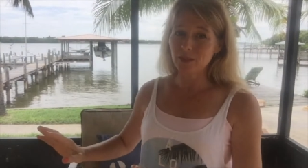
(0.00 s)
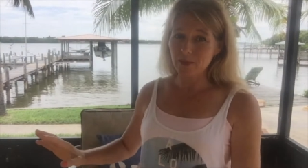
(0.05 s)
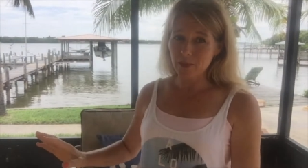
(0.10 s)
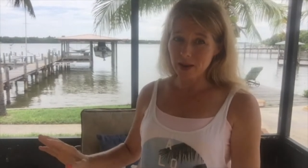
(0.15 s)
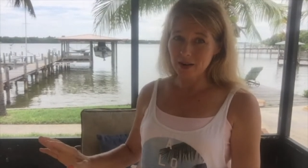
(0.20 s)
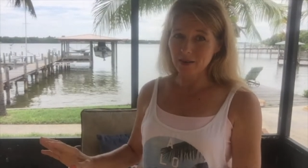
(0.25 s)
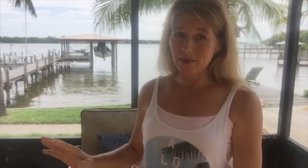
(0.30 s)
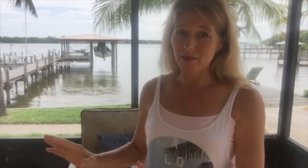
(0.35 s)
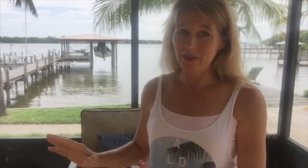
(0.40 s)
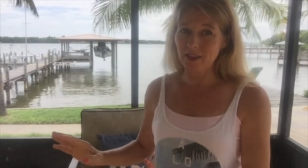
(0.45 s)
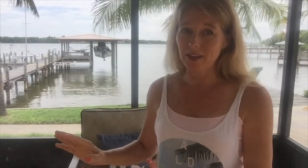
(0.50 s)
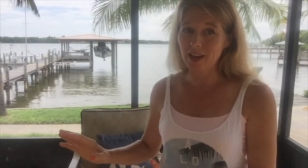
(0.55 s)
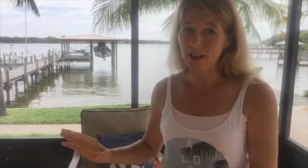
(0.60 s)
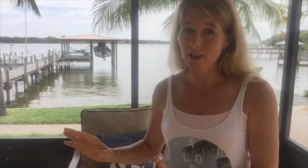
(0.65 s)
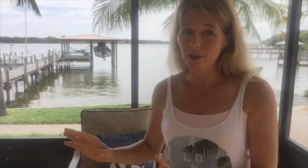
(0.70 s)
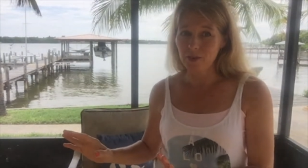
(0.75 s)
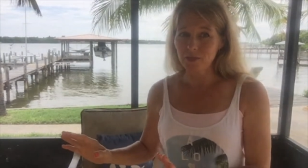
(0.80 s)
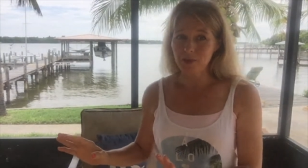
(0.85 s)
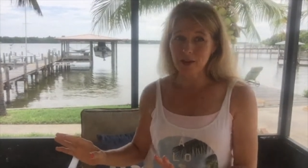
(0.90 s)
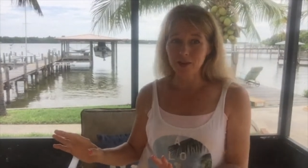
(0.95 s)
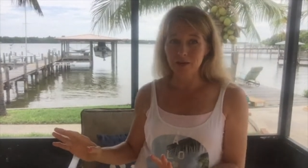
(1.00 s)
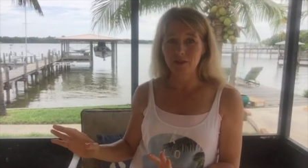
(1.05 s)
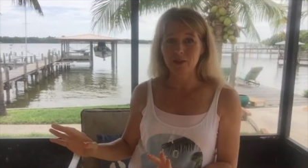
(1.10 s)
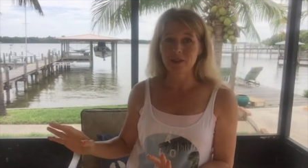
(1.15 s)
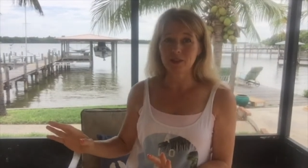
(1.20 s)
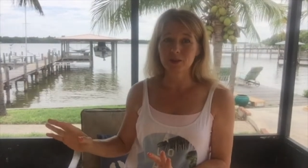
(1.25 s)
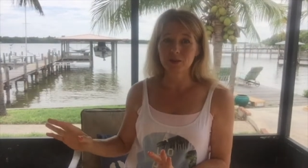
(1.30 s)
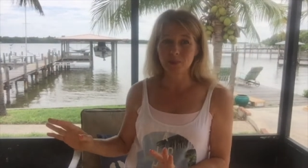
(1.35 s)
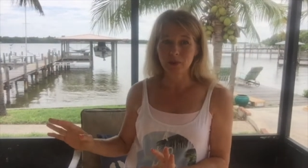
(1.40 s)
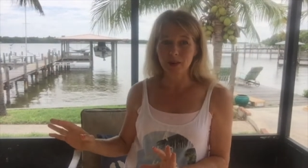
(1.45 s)
of benefit, health
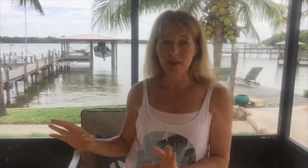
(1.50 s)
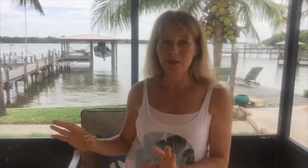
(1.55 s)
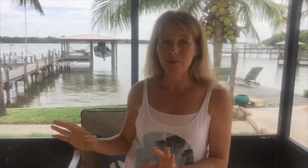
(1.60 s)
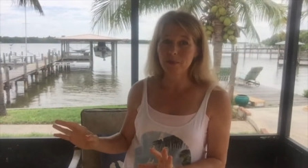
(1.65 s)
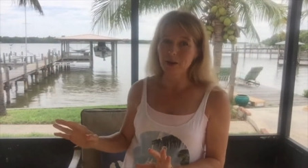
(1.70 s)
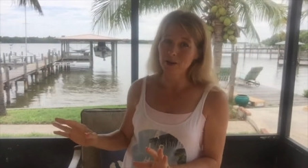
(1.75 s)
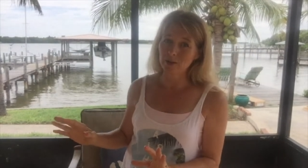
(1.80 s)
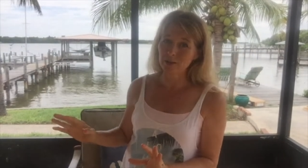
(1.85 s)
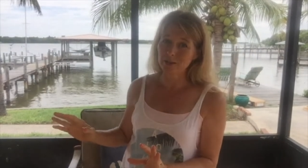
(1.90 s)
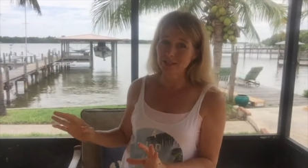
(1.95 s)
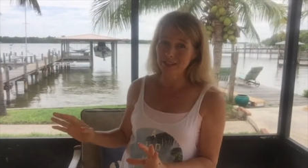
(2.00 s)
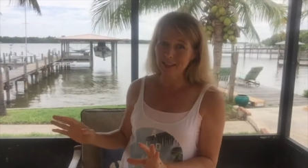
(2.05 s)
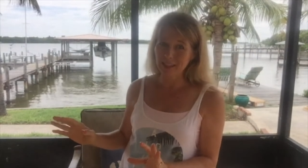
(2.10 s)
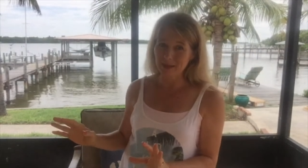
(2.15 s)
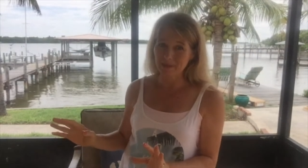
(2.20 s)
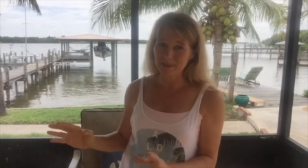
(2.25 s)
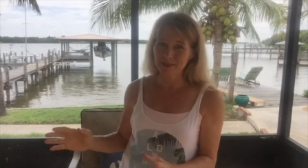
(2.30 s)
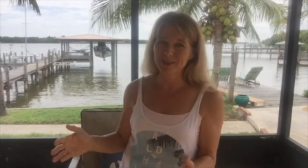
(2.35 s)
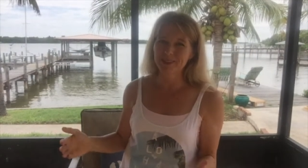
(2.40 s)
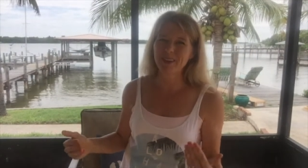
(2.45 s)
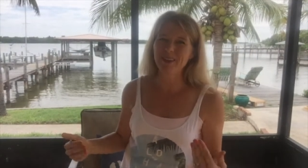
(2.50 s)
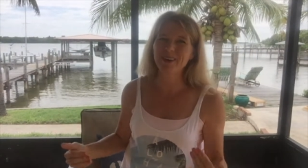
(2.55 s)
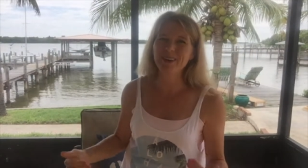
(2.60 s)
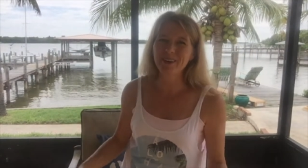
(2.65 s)
benefits with better sleep, so